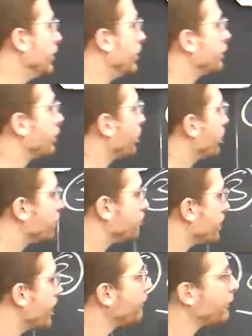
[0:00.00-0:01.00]
So
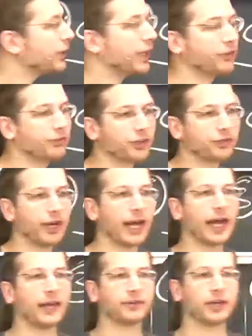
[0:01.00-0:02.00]
if your data structure
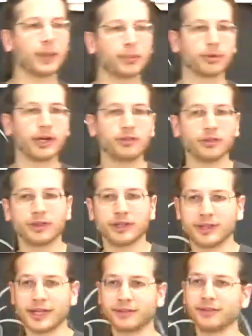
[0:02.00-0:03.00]
has an operation that
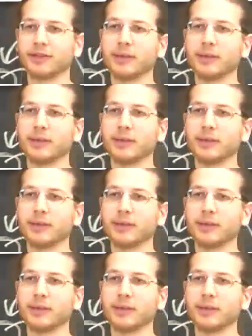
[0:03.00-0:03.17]
takes as